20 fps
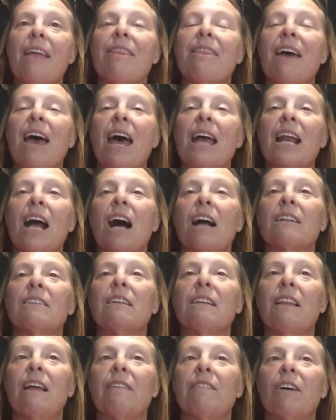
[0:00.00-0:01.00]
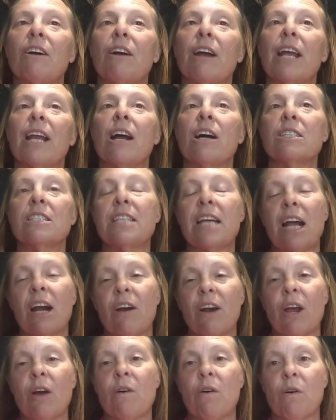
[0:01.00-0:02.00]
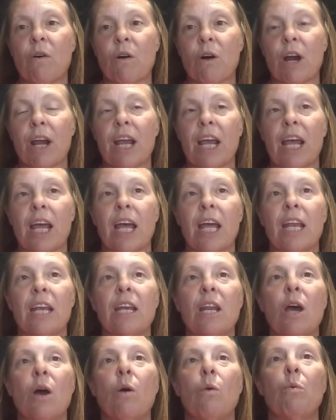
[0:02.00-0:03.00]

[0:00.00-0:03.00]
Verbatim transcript: that I'll deliver in Ontario, Oregon,